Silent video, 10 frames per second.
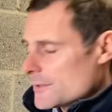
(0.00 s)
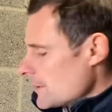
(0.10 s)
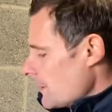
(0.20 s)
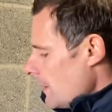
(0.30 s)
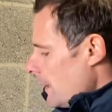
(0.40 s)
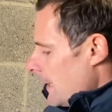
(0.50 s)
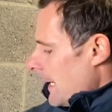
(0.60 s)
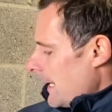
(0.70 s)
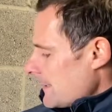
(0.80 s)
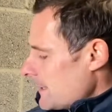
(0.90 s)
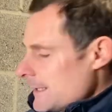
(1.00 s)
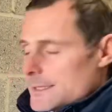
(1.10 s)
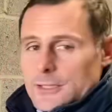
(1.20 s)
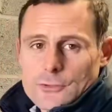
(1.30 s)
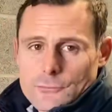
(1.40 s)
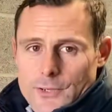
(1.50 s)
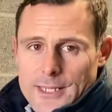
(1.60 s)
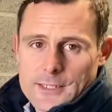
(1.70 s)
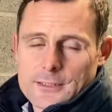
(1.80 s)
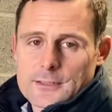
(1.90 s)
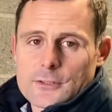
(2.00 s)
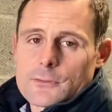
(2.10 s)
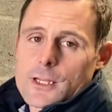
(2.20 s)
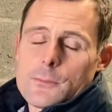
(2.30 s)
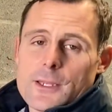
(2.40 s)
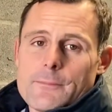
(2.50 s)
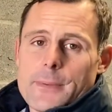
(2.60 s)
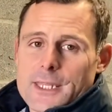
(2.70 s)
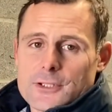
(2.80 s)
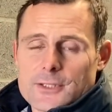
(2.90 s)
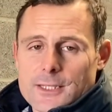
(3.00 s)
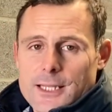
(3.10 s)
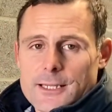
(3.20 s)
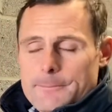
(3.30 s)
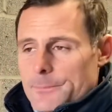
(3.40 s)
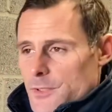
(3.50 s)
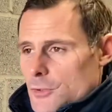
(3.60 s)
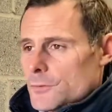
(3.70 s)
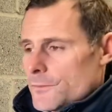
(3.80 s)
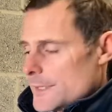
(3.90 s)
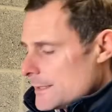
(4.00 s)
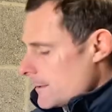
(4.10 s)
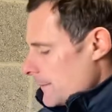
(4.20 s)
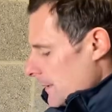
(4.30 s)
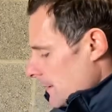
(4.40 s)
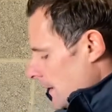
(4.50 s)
So acides is great because it's a great way of managing that. Good for their tummies.